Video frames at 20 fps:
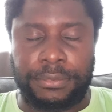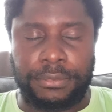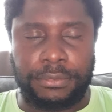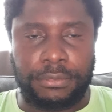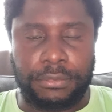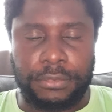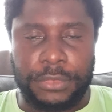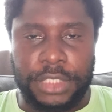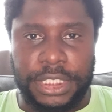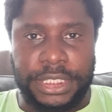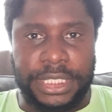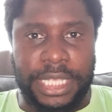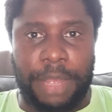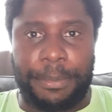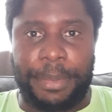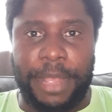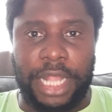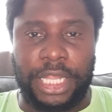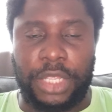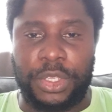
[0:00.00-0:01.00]
Sao
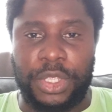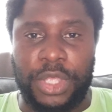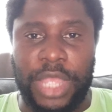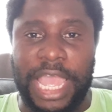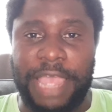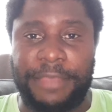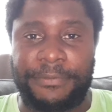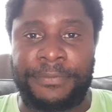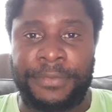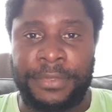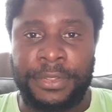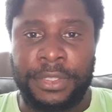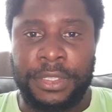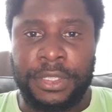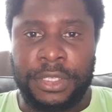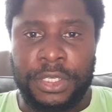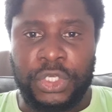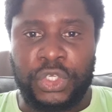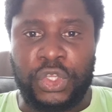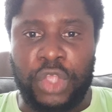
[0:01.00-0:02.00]
Paulo. You have
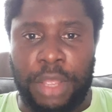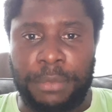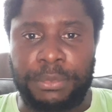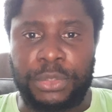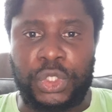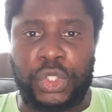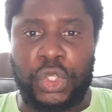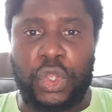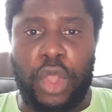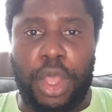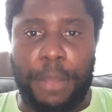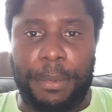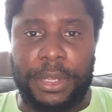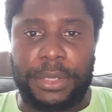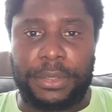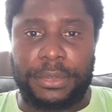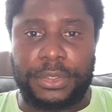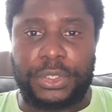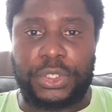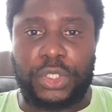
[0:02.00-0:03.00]
some
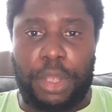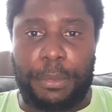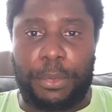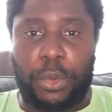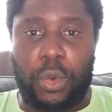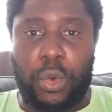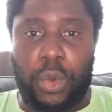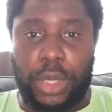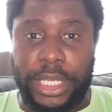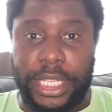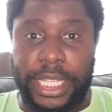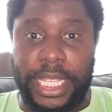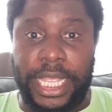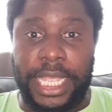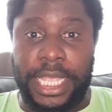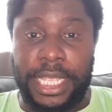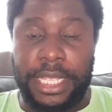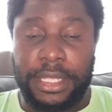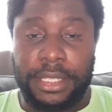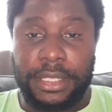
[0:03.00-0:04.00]
top
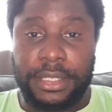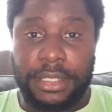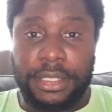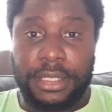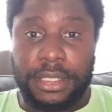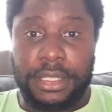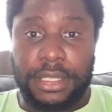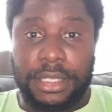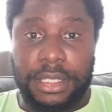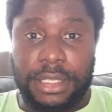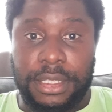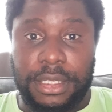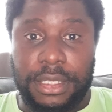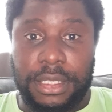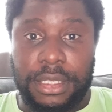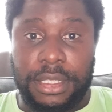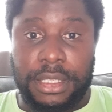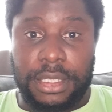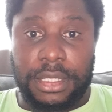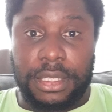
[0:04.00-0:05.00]
quality
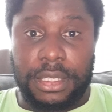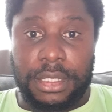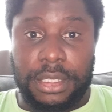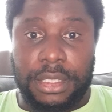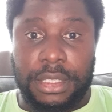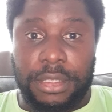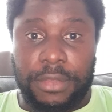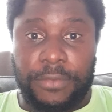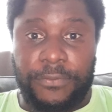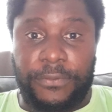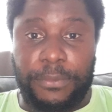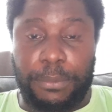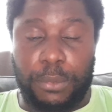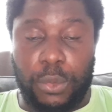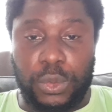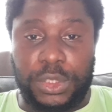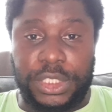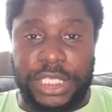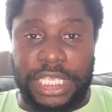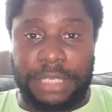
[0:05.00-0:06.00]

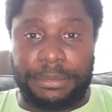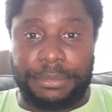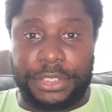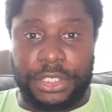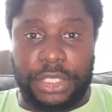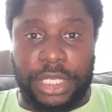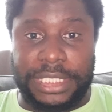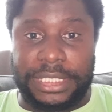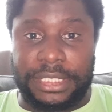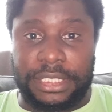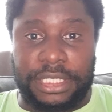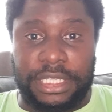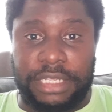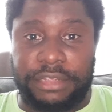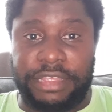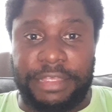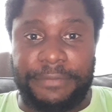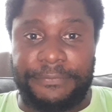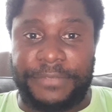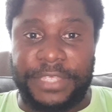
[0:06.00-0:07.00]
football teams. You got
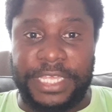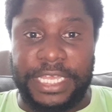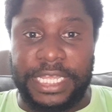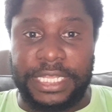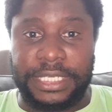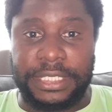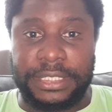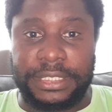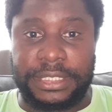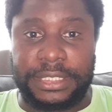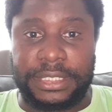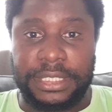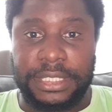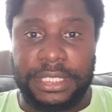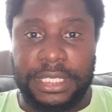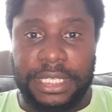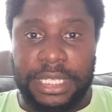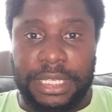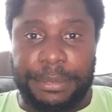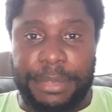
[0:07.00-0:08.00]
Corinthians,
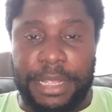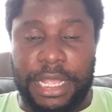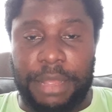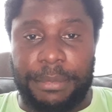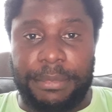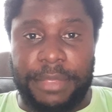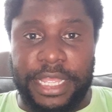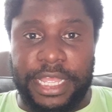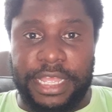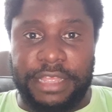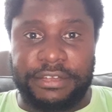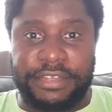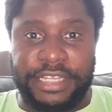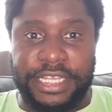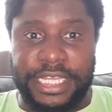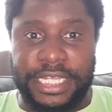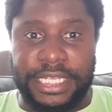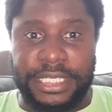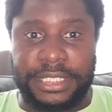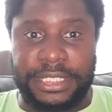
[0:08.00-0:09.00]

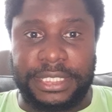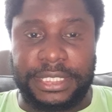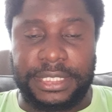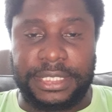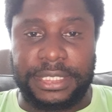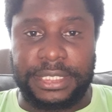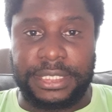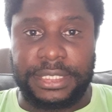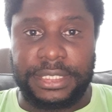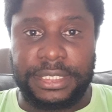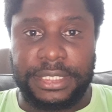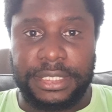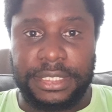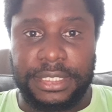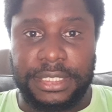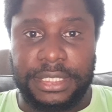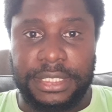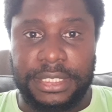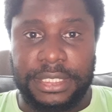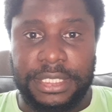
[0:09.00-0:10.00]
Palmeiras,
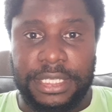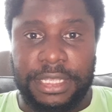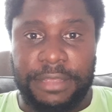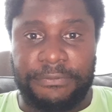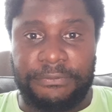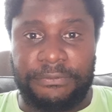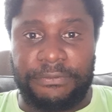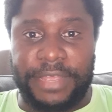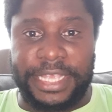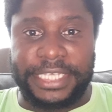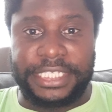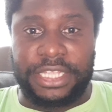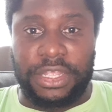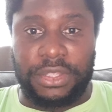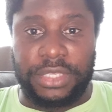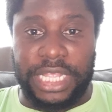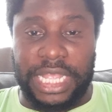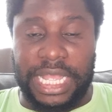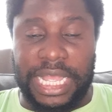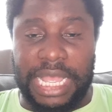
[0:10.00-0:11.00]
Vasco
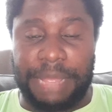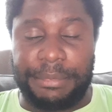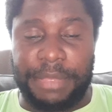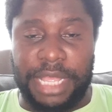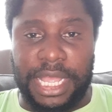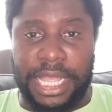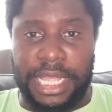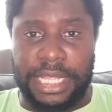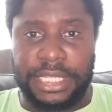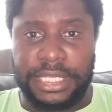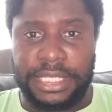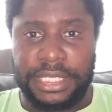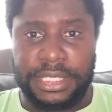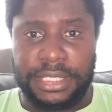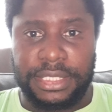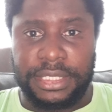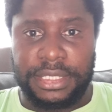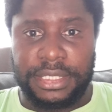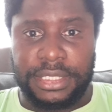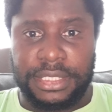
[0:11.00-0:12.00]
da Gama,
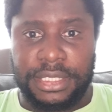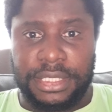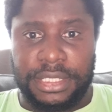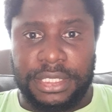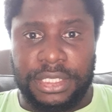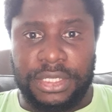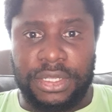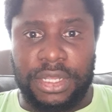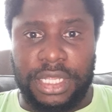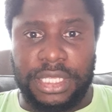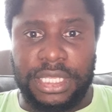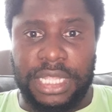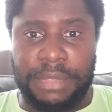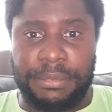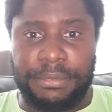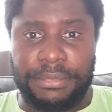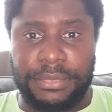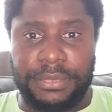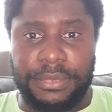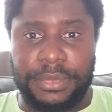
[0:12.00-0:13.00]
You
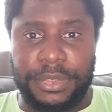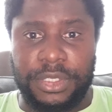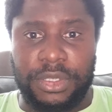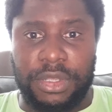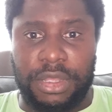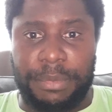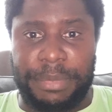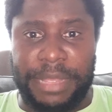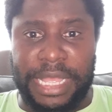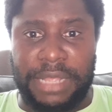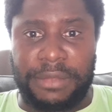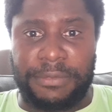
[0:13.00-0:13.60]
got about